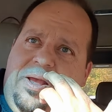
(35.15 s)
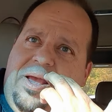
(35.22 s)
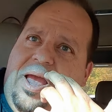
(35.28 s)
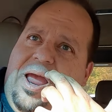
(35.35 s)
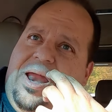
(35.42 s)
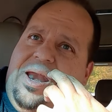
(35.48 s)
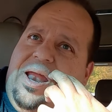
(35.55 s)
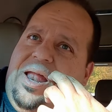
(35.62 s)

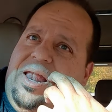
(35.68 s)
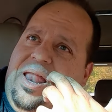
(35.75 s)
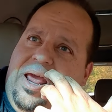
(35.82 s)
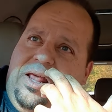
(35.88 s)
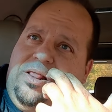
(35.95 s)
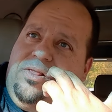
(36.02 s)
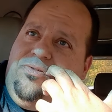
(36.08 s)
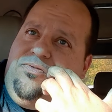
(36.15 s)
kind of
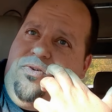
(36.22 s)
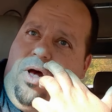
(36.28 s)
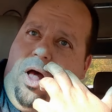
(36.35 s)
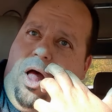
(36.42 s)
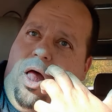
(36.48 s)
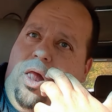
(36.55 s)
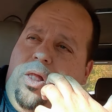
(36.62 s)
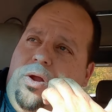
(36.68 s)
late in the
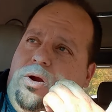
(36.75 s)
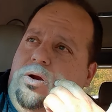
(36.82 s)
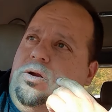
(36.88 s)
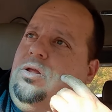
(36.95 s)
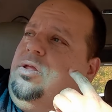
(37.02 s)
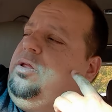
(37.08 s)
fall or